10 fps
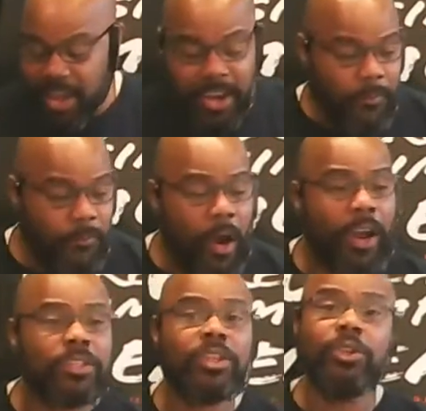Now, as far
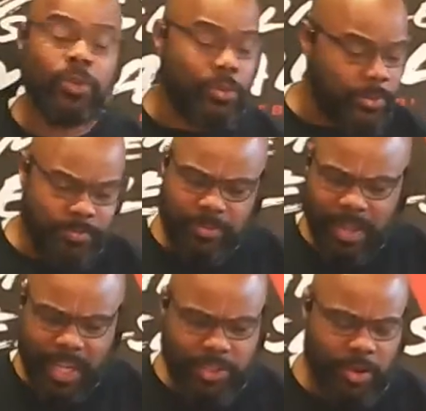as the noodles,
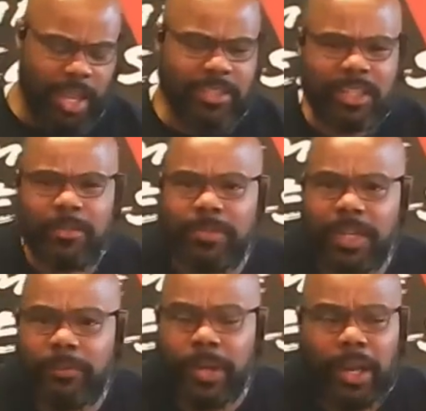I tried something
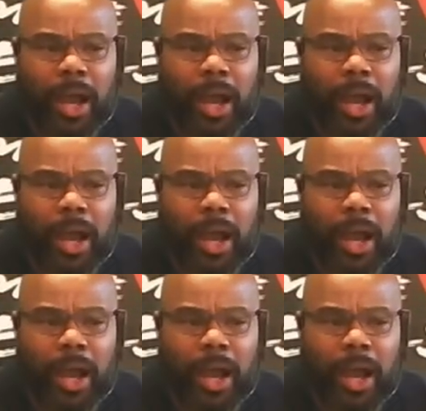different.